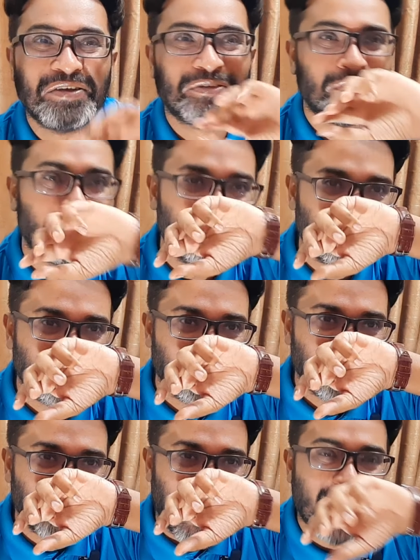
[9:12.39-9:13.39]
So
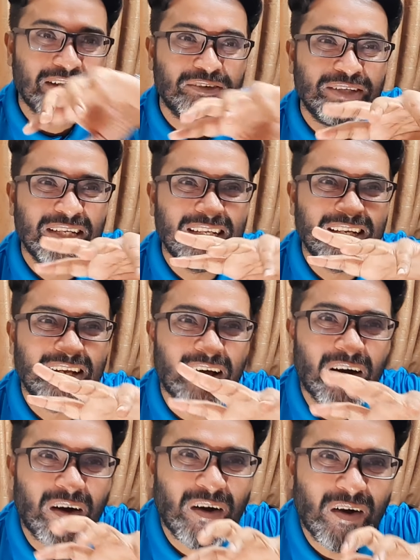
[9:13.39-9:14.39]
I really
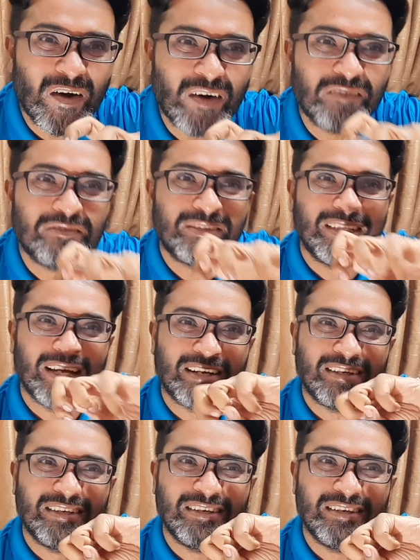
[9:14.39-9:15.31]
love that.